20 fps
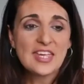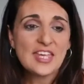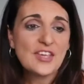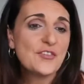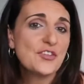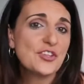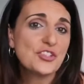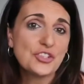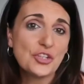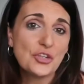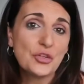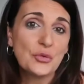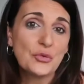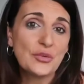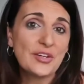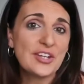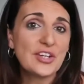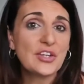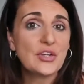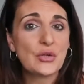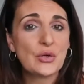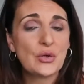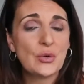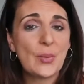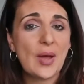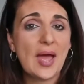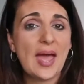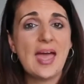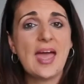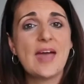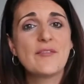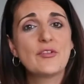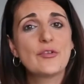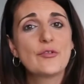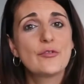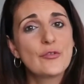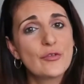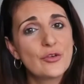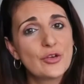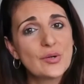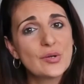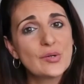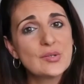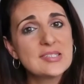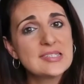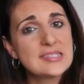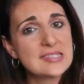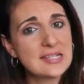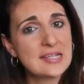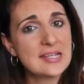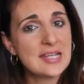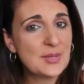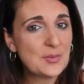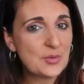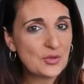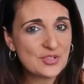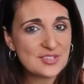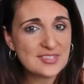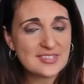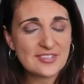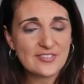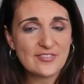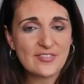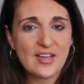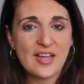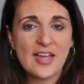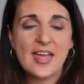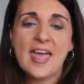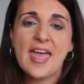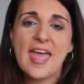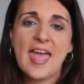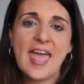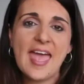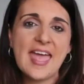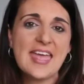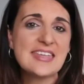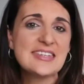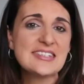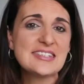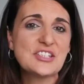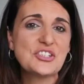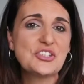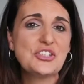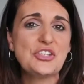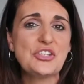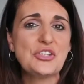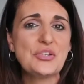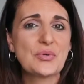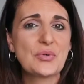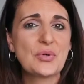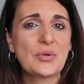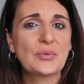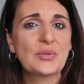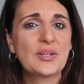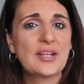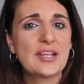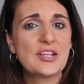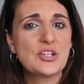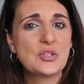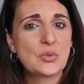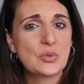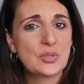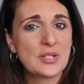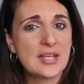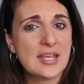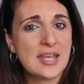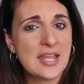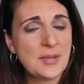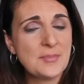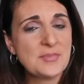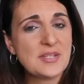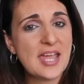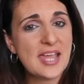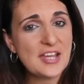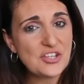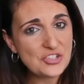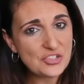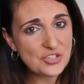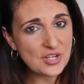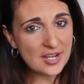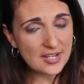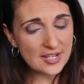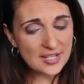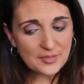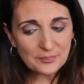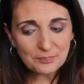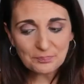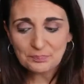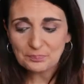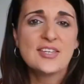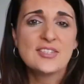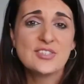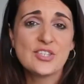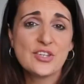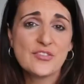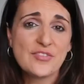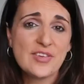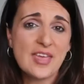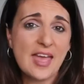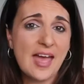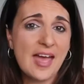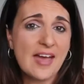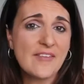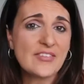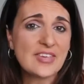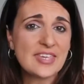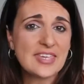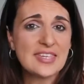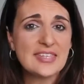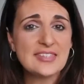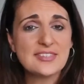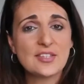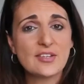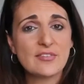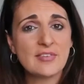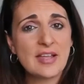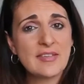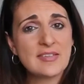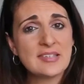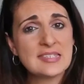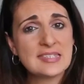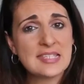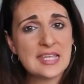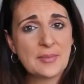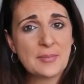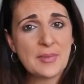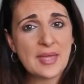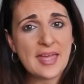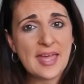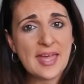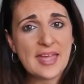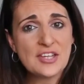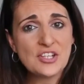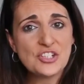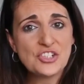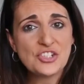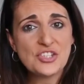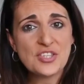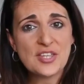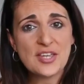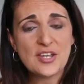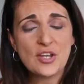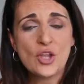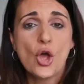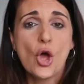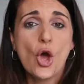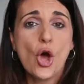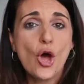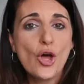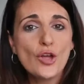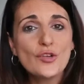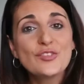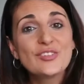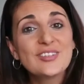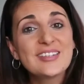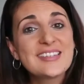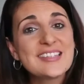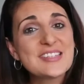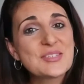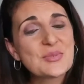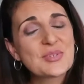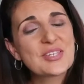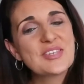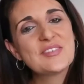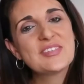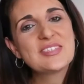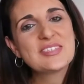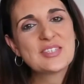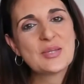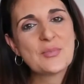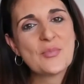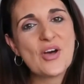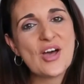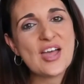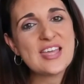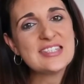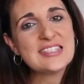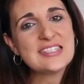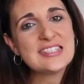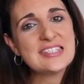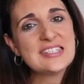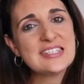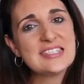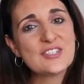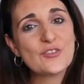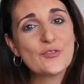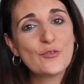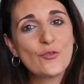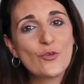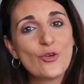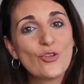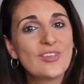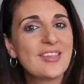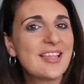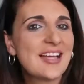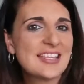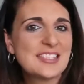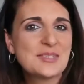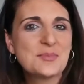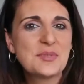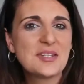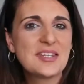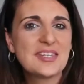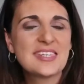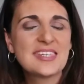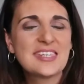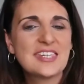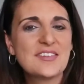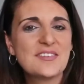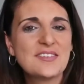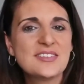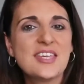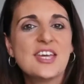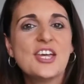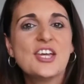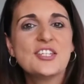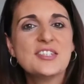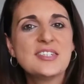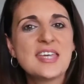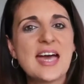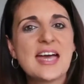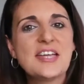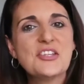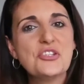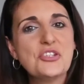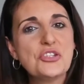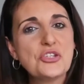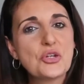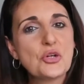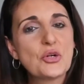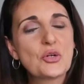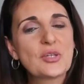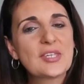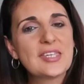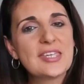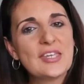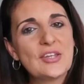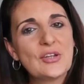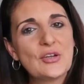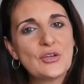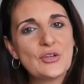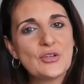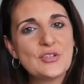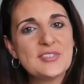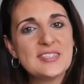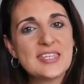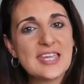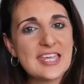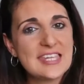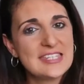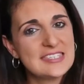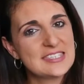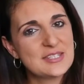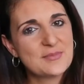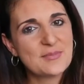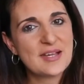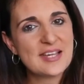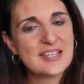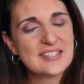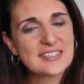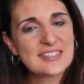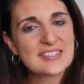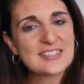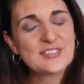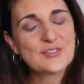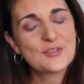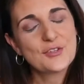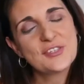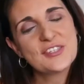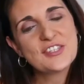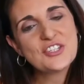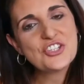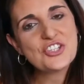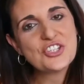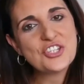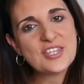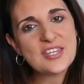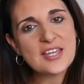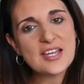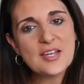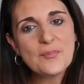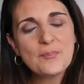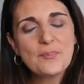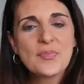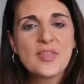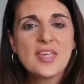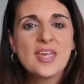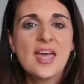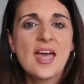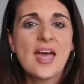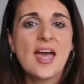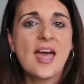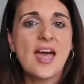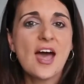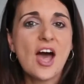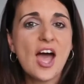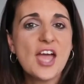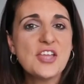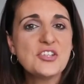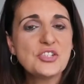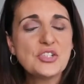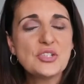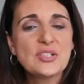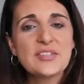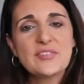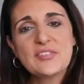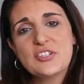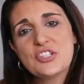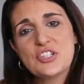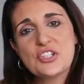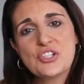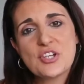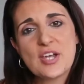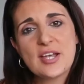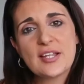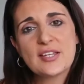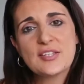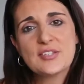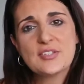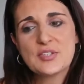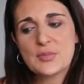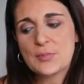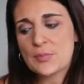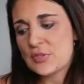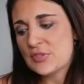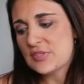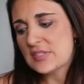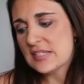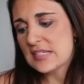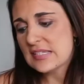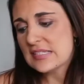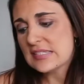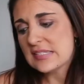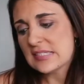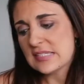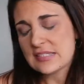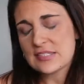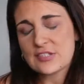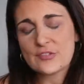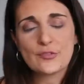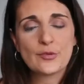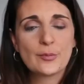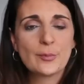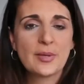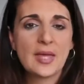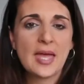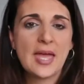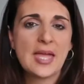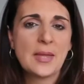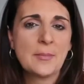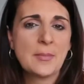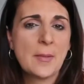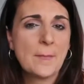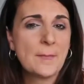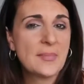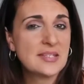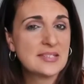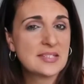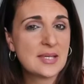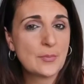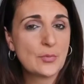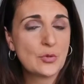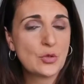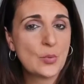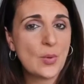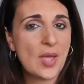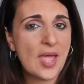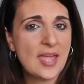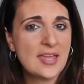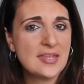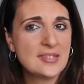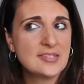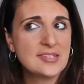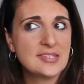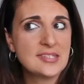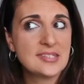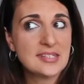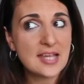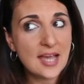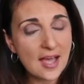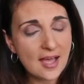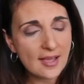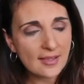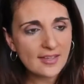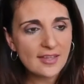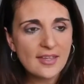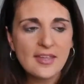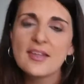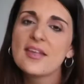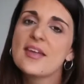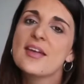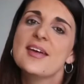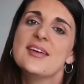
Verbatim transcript: if you don't already know i have a four-year-old son named christopher and a two-year-old daughter named adriana so if you have kids around the same age, then hopefully this will give you some ideas for last minute gifts to add to your kiddos Easter baskets for this year. I do live in Australia, so most of these things are from Kmart, Big W and Target.